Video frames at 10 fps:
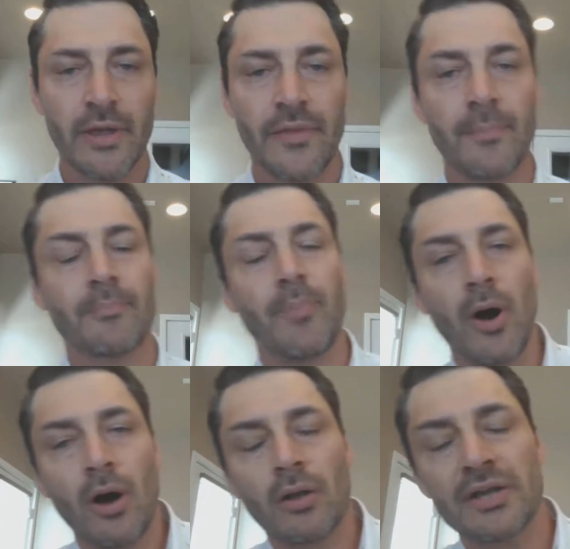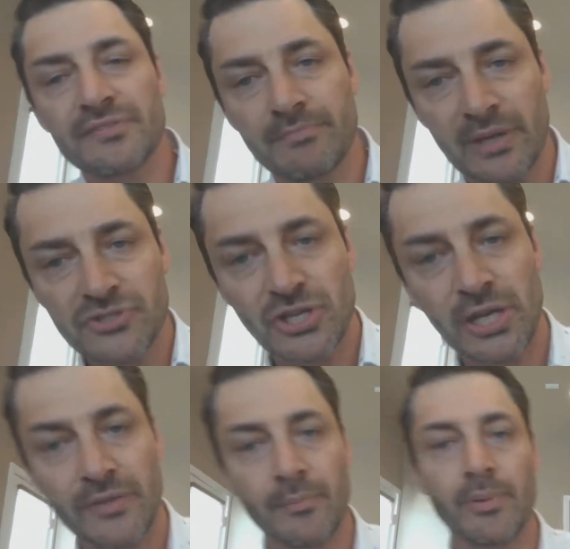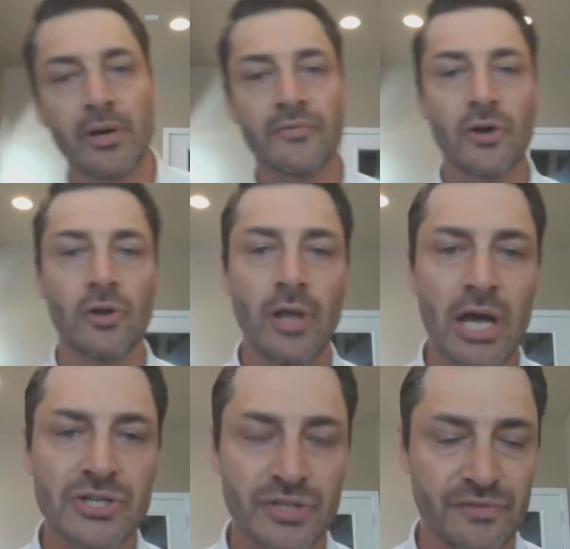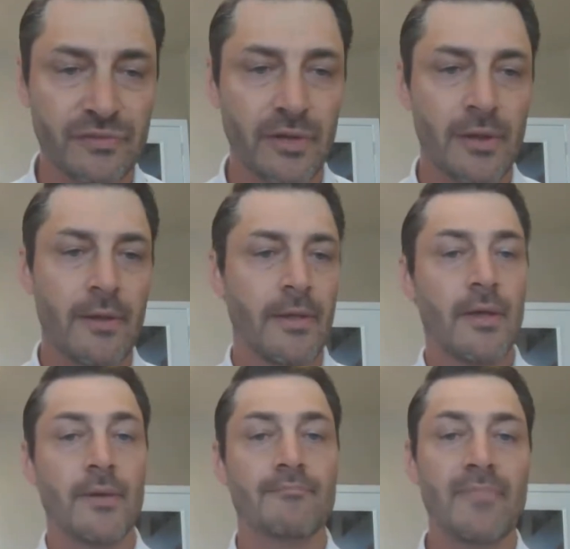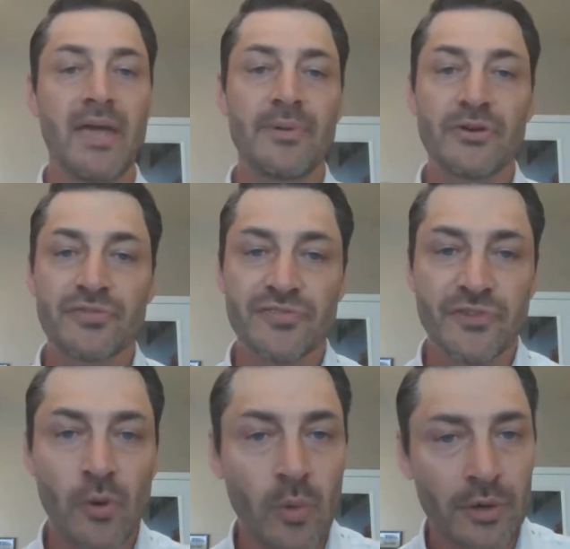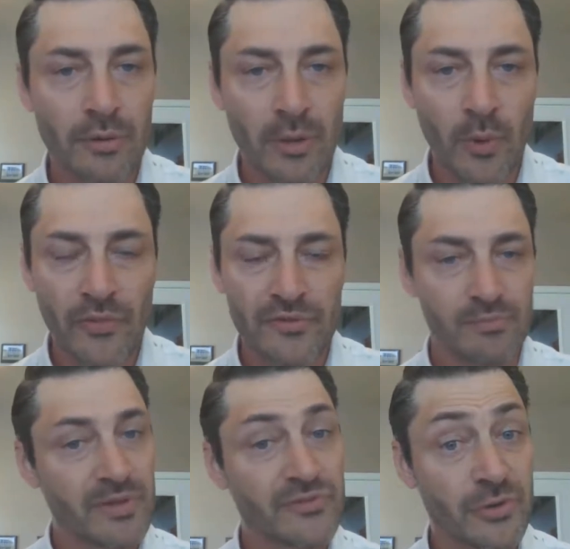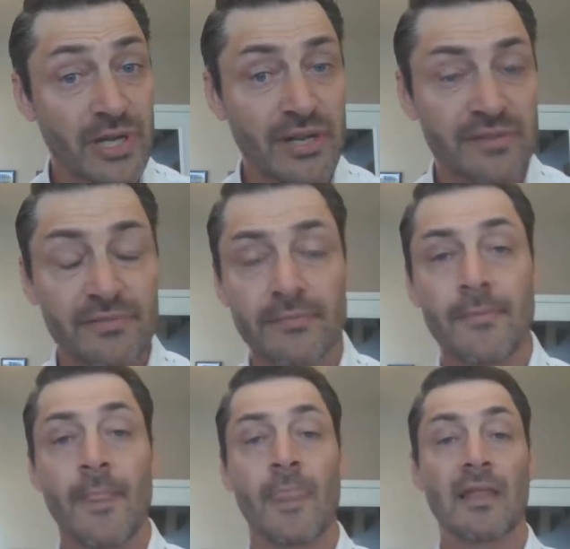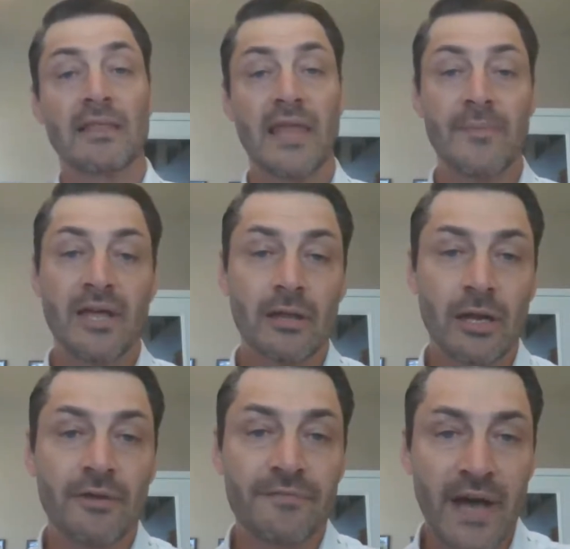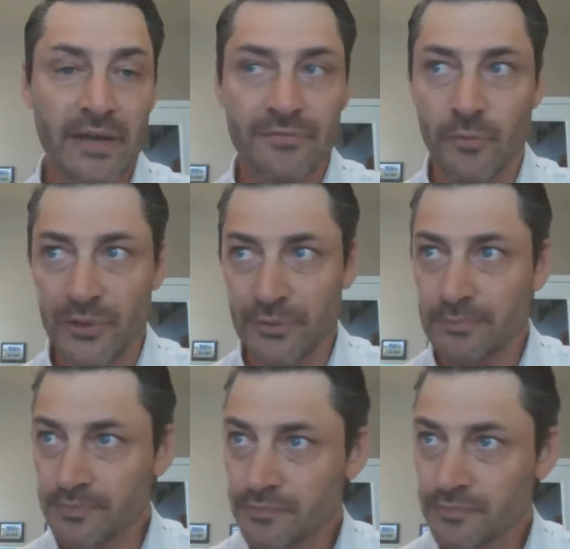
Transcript: that Paul is mentioning in the book of Colossians. Maybe you're still wondering what this mystery is. Let me clarify it for you.